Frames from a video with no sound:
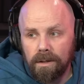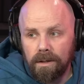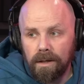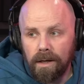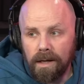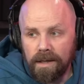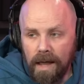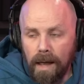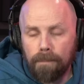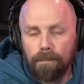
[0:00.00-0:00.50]

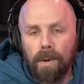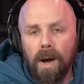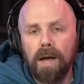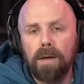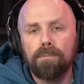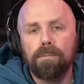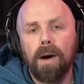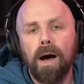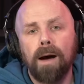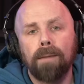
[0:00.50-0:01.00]
And that
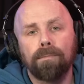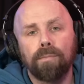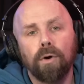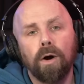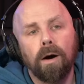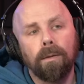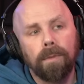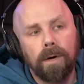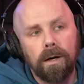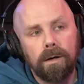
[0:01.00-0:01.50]
pipe bomb
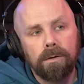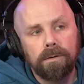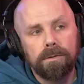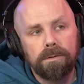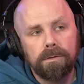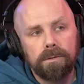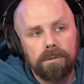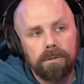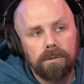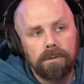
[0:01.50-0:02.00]
promo,
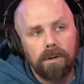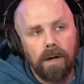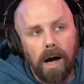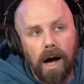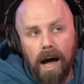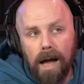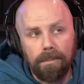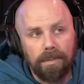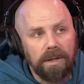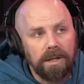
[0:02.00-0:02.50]

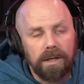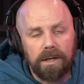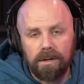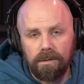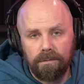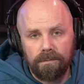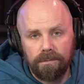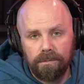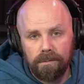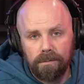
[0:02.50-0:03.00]
I
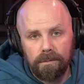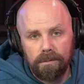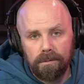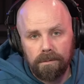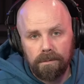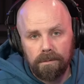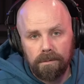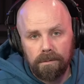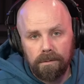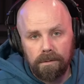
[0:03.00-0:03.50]
believe,
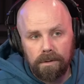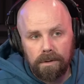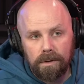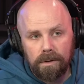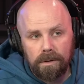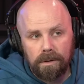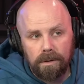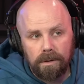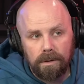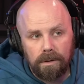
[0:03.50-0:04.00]

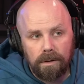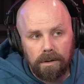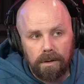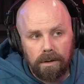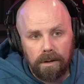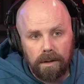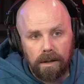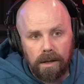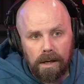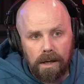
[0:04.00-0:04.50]

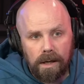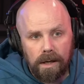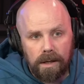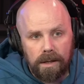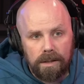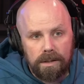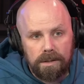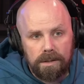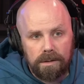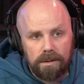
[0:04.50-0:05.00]

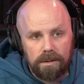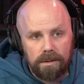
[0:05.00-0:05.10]
is